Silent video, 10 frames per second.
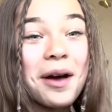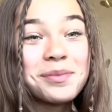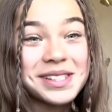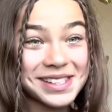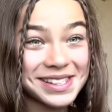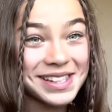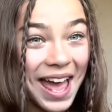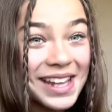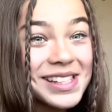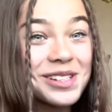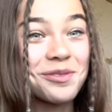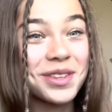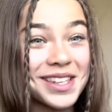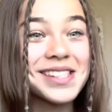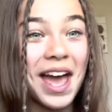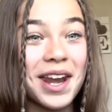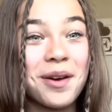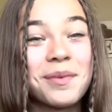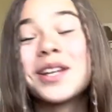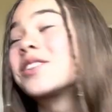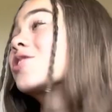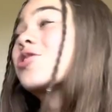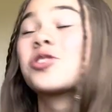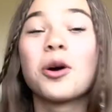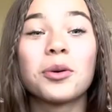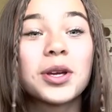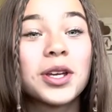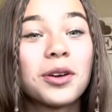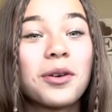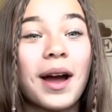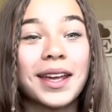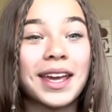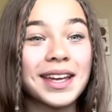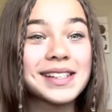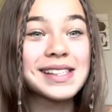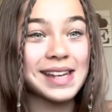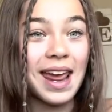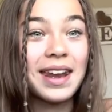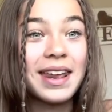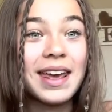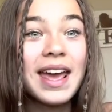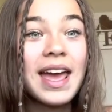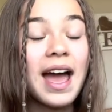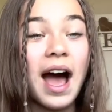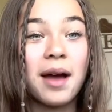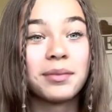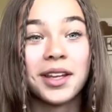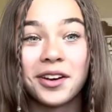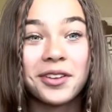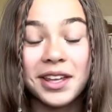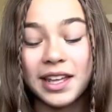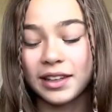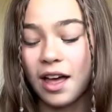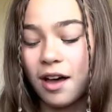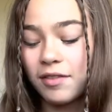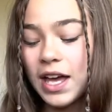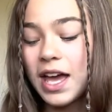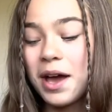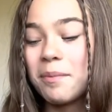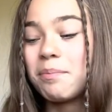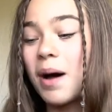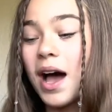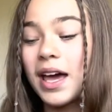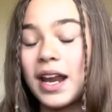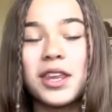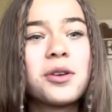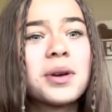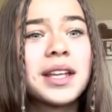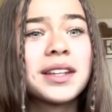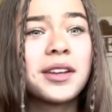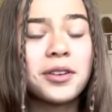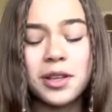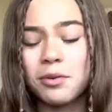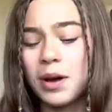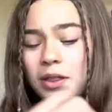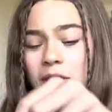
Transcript: obsessed with this item. It's so cute. I can't stand it. I'm literally in love. But you can literally wear